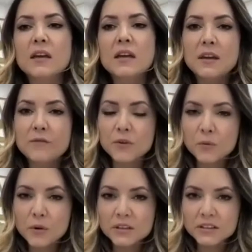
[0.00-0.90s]
If you
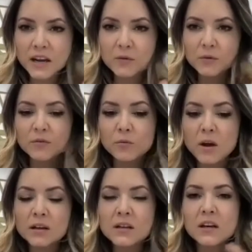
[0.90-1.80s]
worked it out with
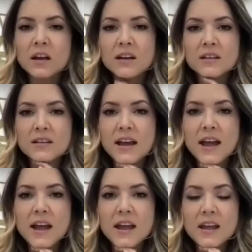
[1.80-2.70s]
1 client a
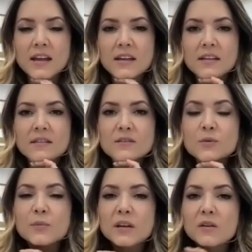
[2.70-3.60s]
day, this
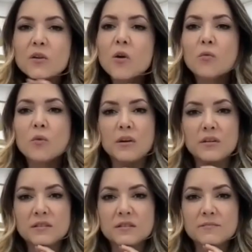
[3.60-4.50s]
would be a lot
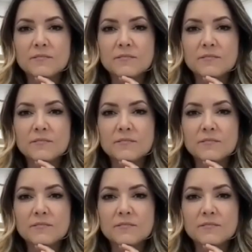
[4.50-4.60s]
worse,